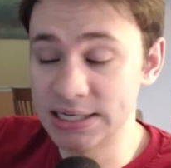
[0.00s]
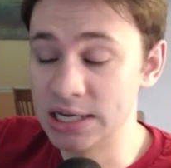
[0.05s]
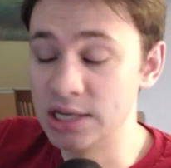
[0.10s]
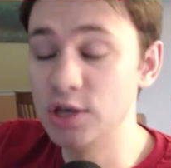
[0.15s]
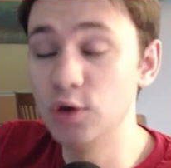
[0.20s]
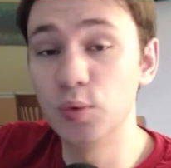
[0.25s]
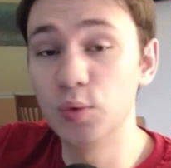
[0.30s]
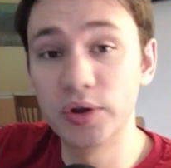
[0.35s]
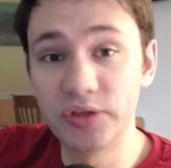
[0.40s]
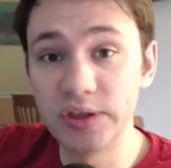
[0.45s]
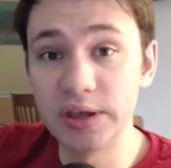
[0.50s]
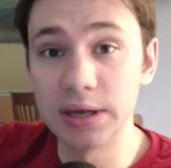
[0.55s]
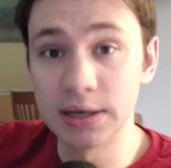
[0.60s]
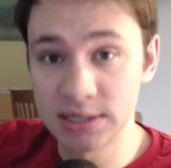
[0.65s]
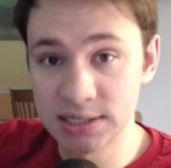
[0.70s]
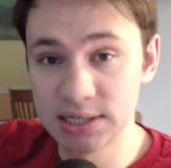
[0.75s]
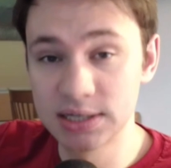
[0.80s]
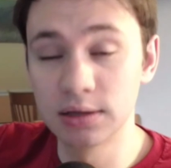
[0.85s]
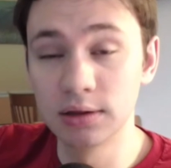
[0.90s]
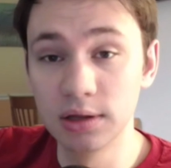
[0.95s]
and you want the
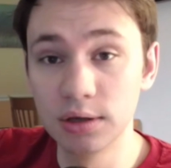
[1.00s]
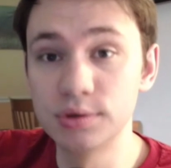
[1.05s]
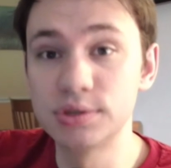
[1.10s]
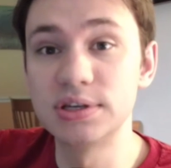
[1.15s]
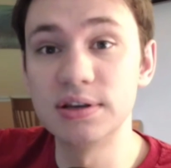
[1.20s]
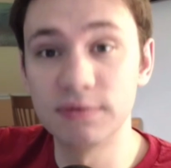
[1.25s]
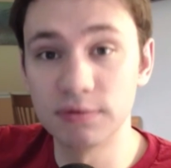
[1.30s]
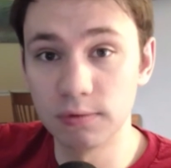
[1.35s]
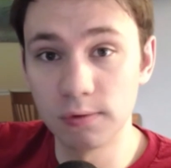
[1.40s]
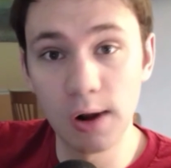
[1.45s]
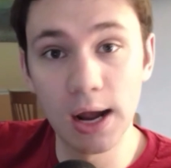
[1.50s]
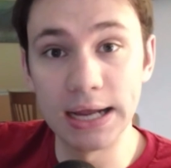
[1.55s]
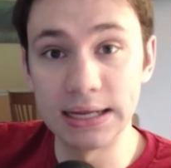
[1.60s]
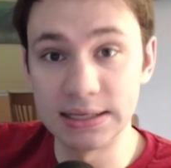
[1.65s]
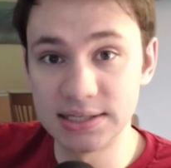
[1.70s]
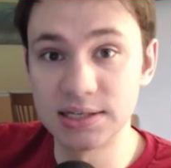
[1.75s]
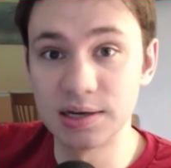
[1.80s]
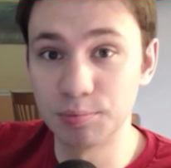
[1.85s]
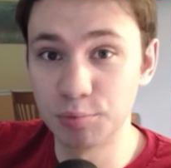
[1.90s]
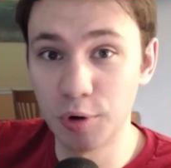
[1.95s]
exclusive
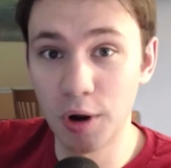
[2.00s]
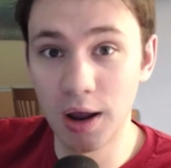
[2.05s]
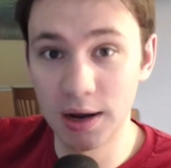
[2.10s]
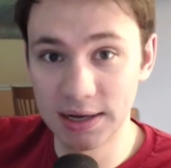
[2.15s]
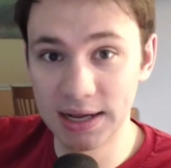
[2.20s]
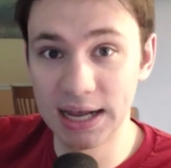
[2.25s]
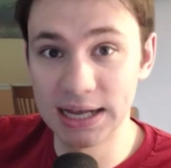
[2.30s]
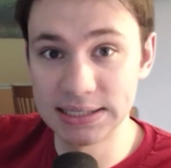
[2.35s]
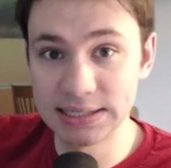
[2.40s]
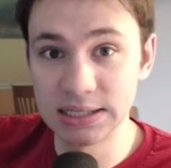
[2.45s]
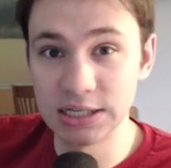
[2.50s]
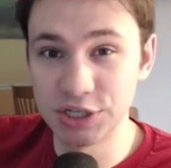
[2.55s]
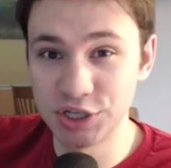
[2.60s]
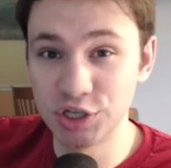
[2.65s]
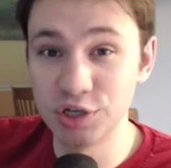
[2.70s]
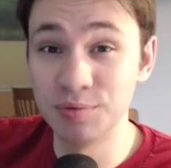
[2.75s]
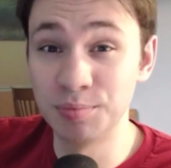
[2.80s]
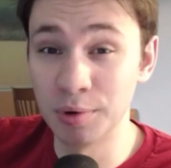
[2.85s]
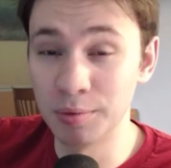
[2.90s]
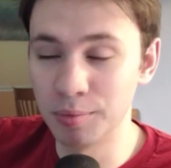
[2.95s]
rights to broadcast the
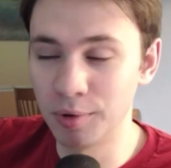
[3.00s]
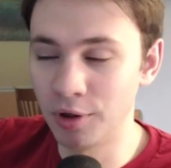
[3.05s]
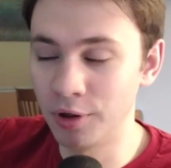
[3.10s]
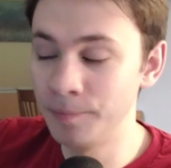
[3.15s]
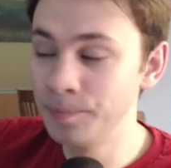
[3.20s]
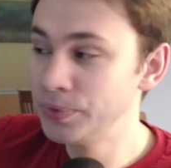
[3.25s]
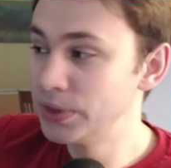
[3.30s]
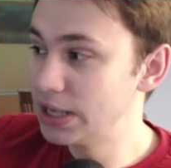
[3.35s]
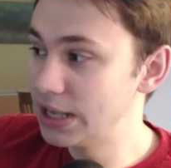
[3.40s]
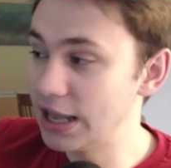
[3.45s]
Super Bowl.